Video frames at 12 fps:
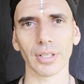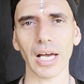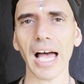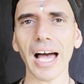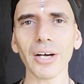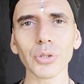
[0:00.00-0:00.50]

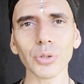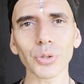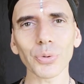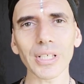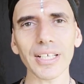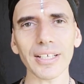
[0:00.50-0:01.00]
How do you
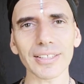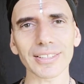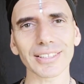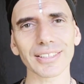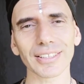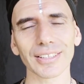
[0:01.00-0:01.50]

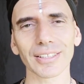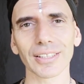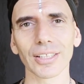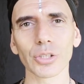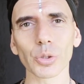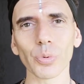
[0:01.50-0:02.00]
relate
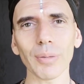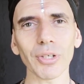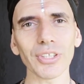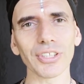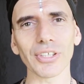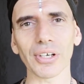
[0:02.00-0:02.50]
to
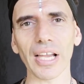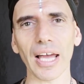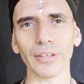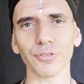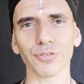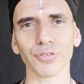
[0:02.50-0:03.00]
women in your
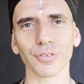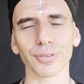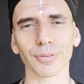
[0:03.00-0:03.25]
life?